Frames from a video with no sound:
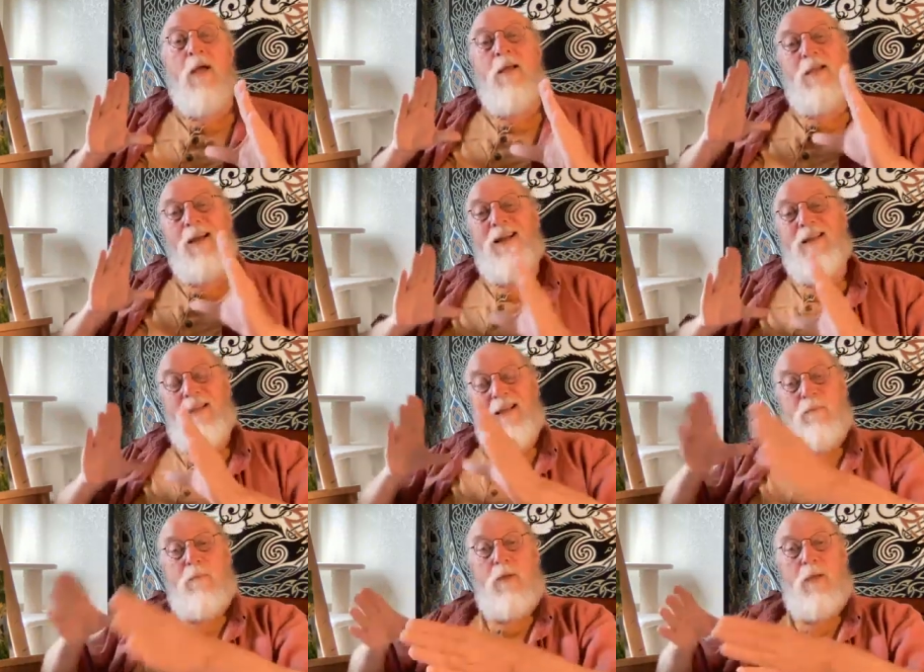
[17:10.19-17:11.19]
that can
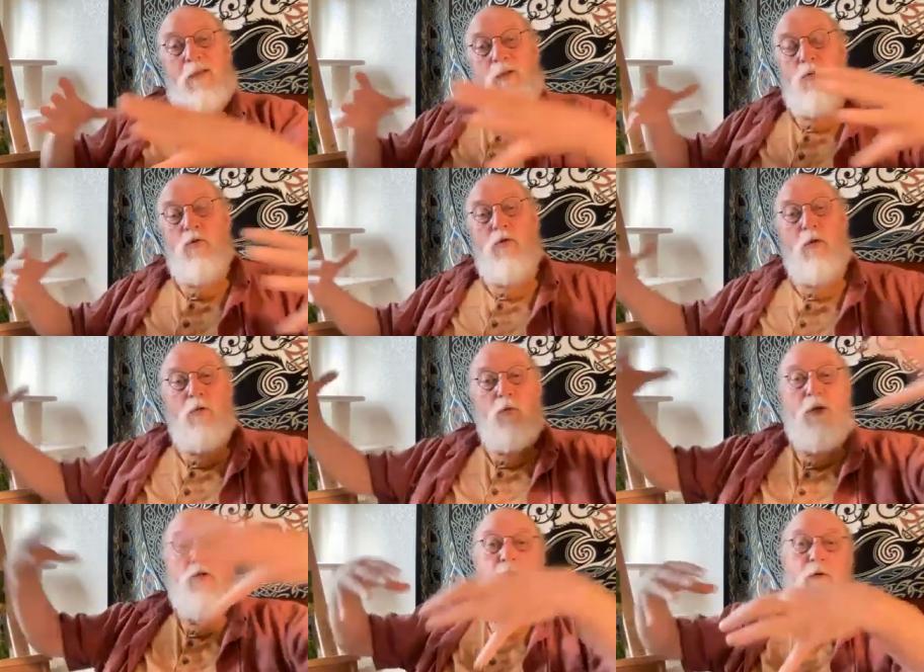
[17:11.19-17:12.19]
then be used on the
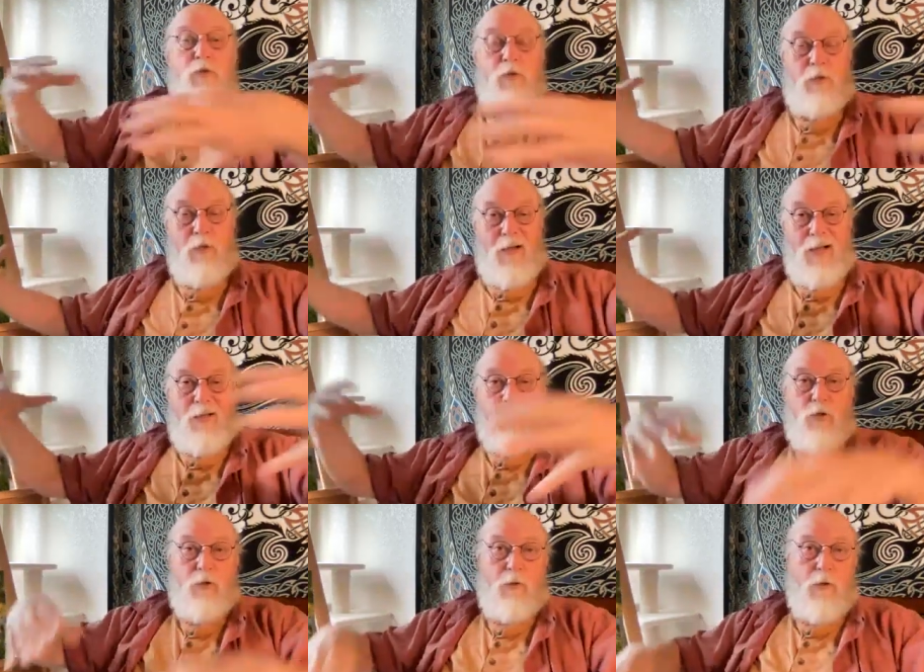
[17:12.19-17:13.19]
research, and you add
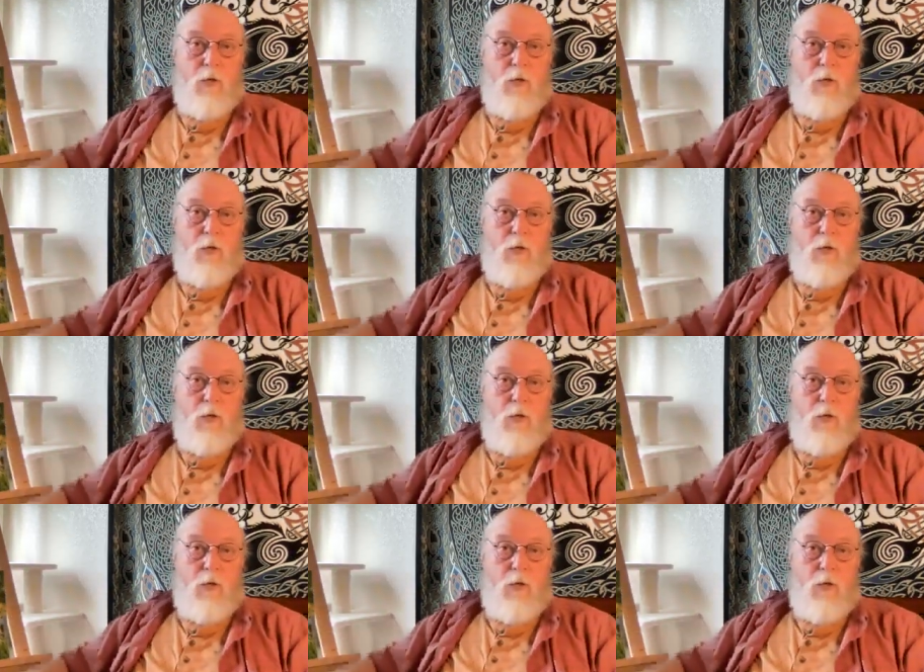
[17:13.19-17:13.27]
your